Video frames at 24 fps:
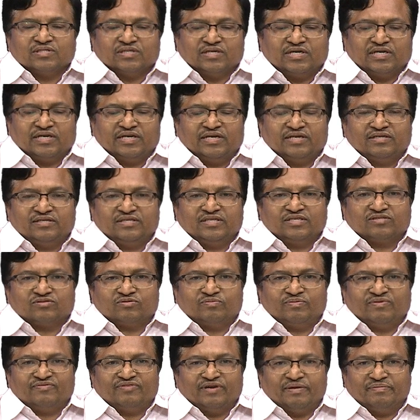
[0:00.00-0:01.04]
and this
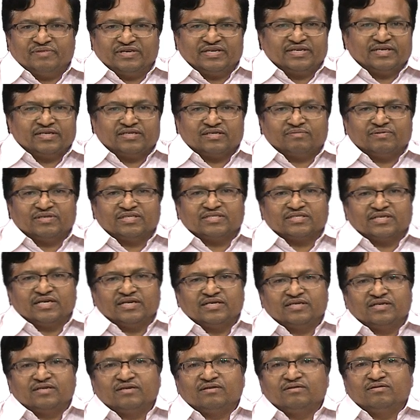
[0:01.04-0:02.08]
could be fabricated by
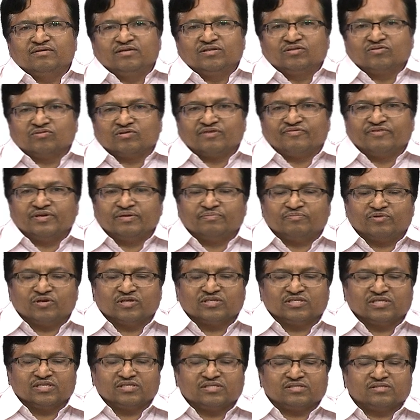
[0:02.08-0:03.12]
standard lithographic
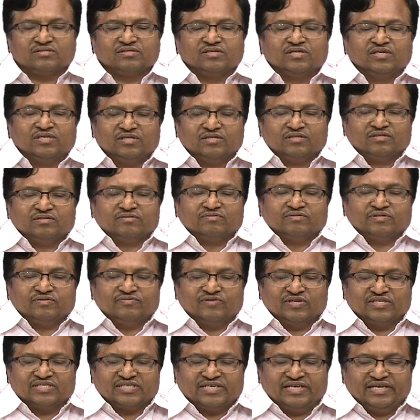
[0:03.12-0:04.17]
process.
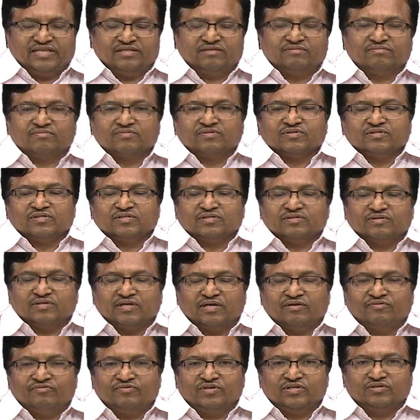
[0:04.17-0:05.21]
Once again,
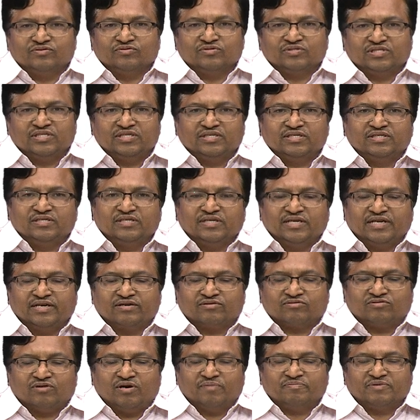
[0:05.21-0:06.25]
we use the
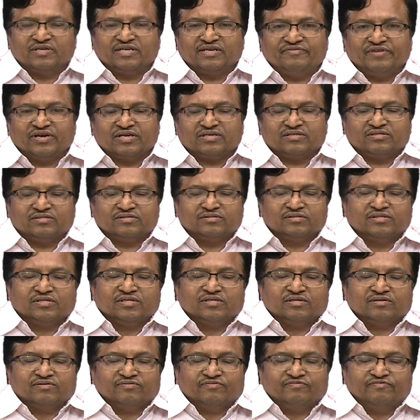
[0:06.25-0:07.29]
electro-optic effect,
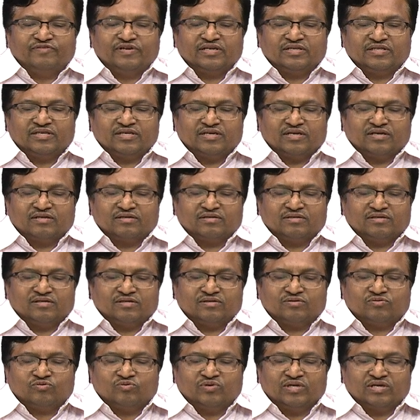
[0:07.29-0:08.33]
where there are
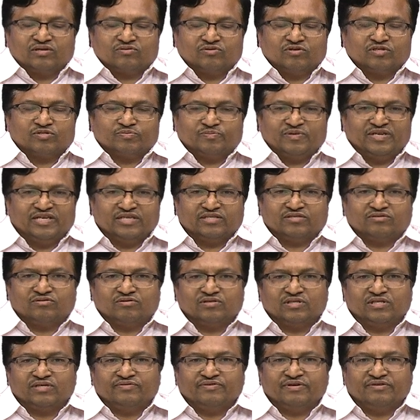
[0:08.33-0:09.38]
two electrodes placed
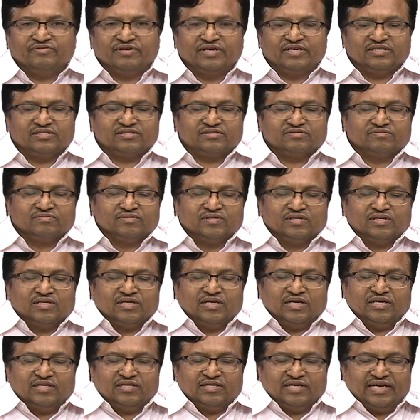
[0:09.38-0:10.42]
on the waveguides,
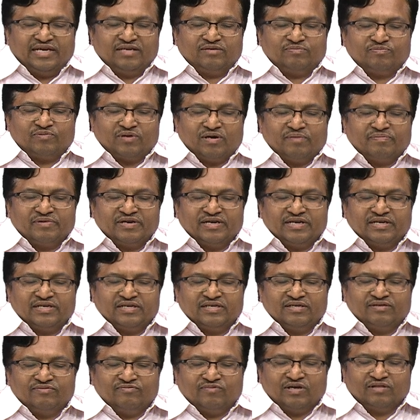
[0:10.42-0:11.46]
and the light
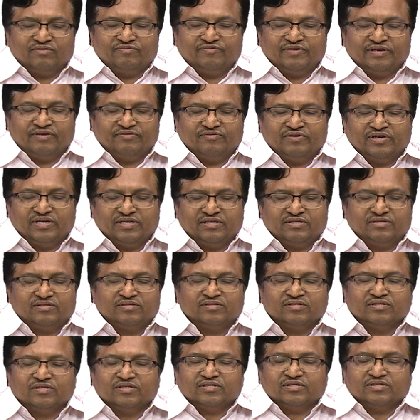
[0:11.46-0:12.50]
propagating in one waveguide
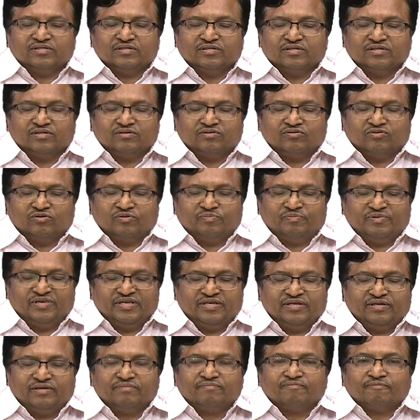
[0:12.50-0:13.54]
could
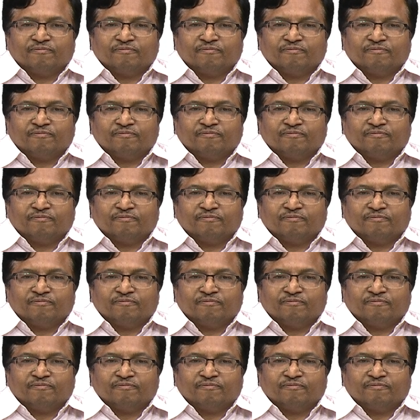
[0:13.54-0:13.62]
be